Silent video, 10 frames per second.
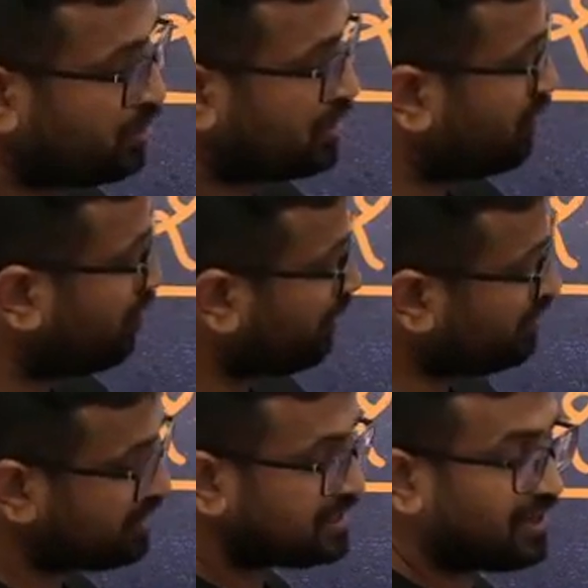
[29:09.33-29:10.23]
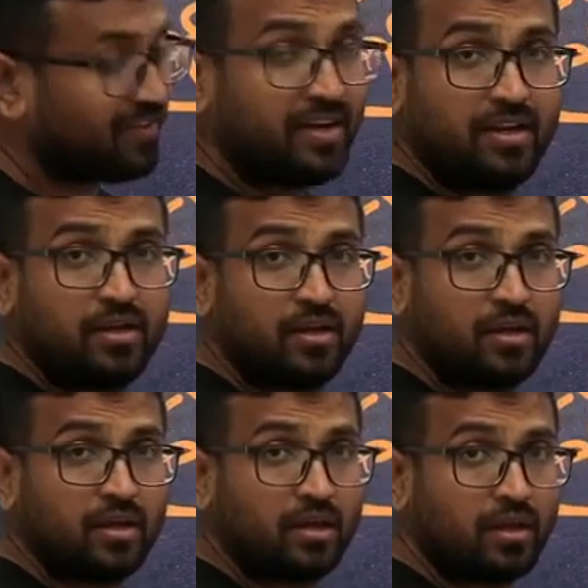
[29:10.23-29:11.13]
2, 3, 4, 5, 6, 7.
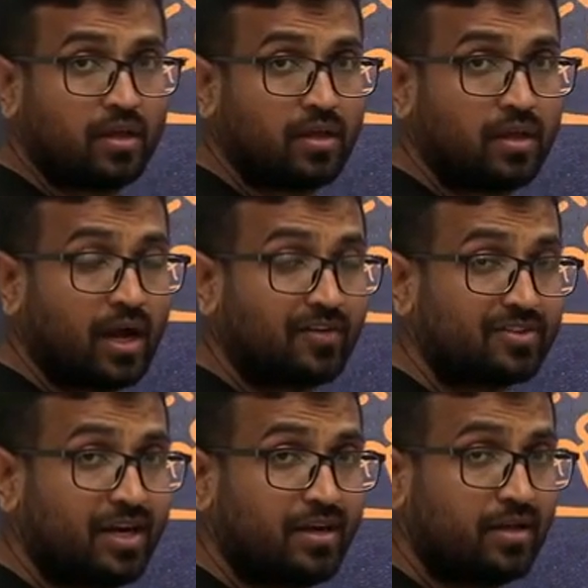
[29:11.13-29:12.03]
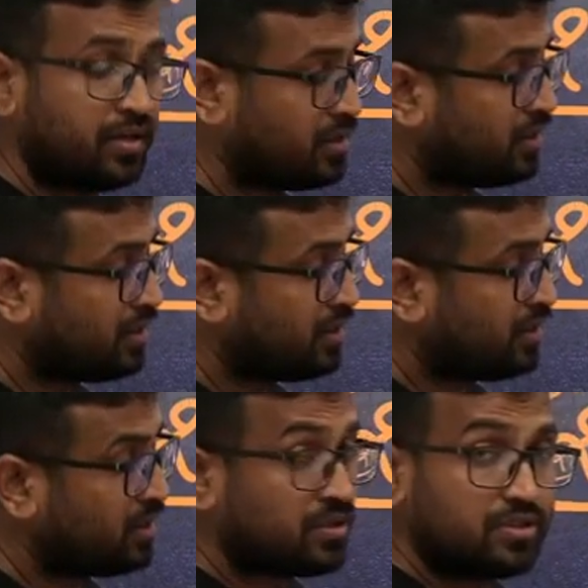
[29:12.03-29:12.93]
After that,
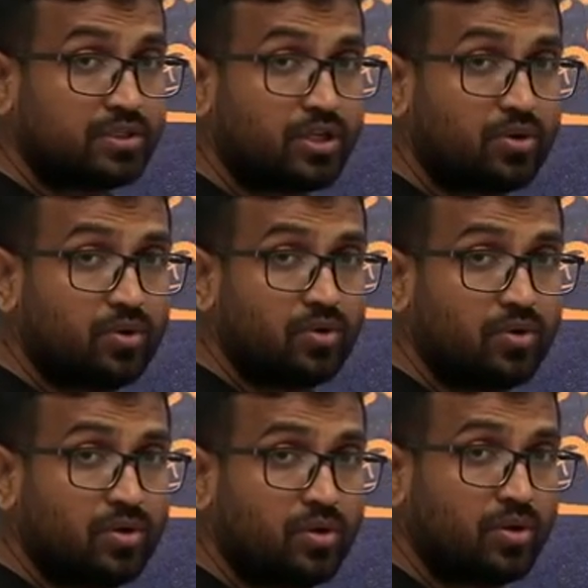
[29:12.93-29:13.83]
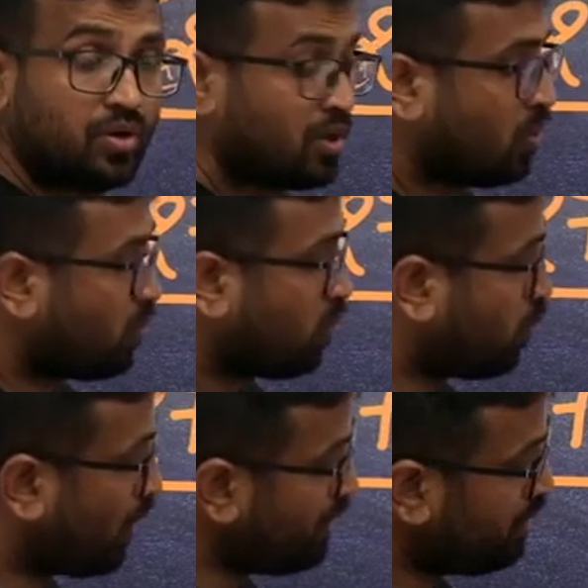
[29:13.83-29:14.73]
0,
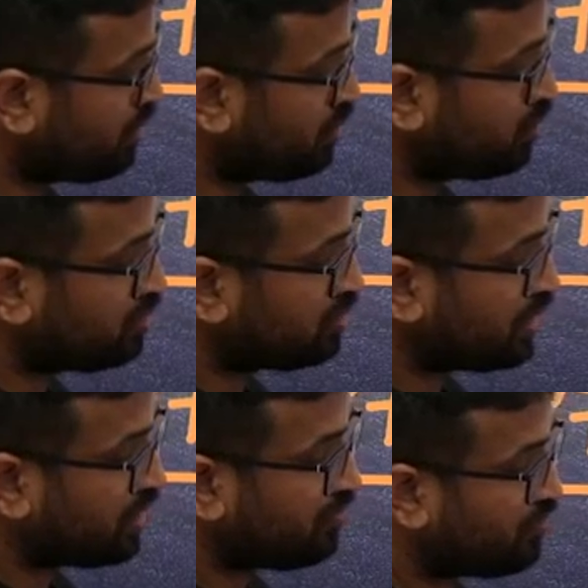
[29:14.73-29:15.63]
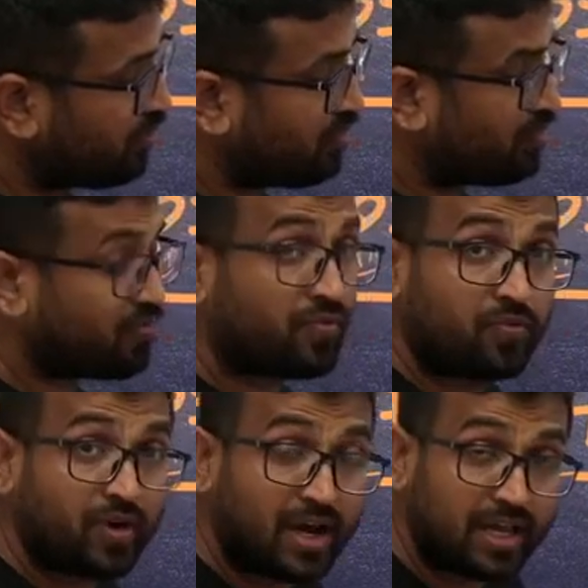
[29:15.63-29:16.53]
1, 2, 3, 4,
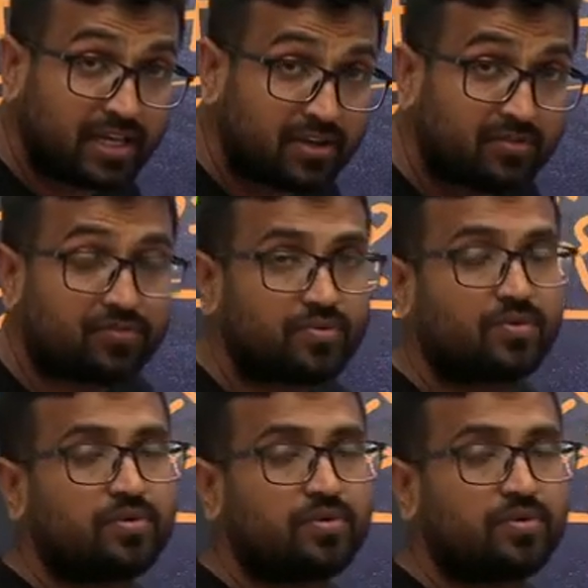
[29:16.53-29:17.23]
5.